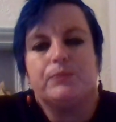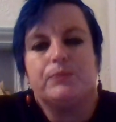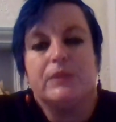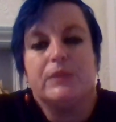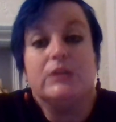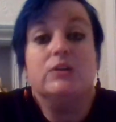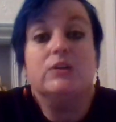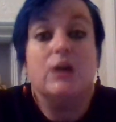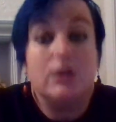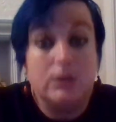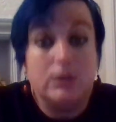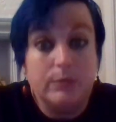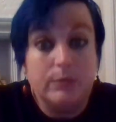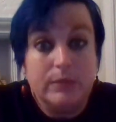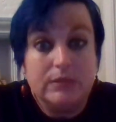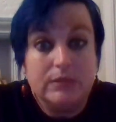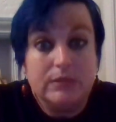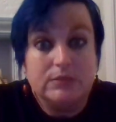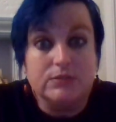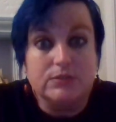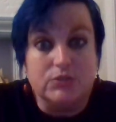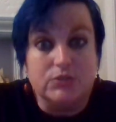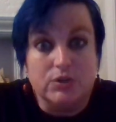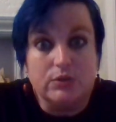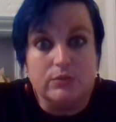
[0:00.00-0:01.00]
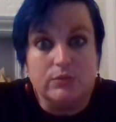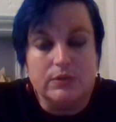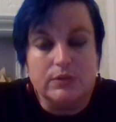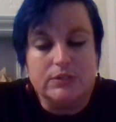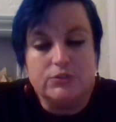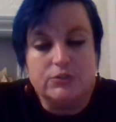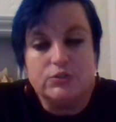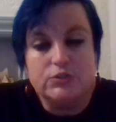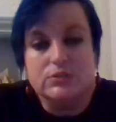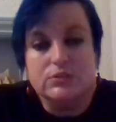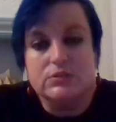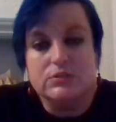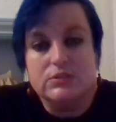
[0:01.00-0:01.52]
Documented
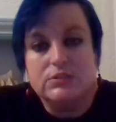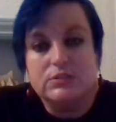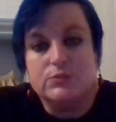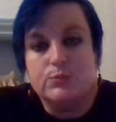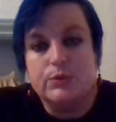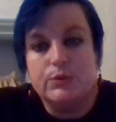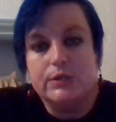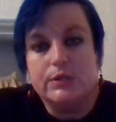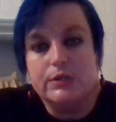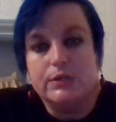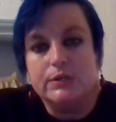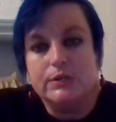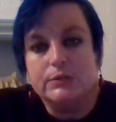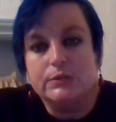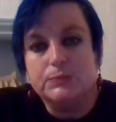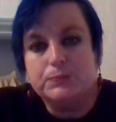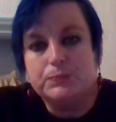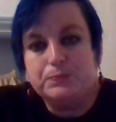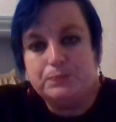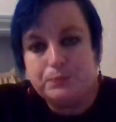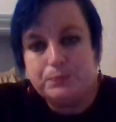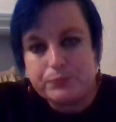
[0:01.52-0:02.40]
generations. That's pretty good.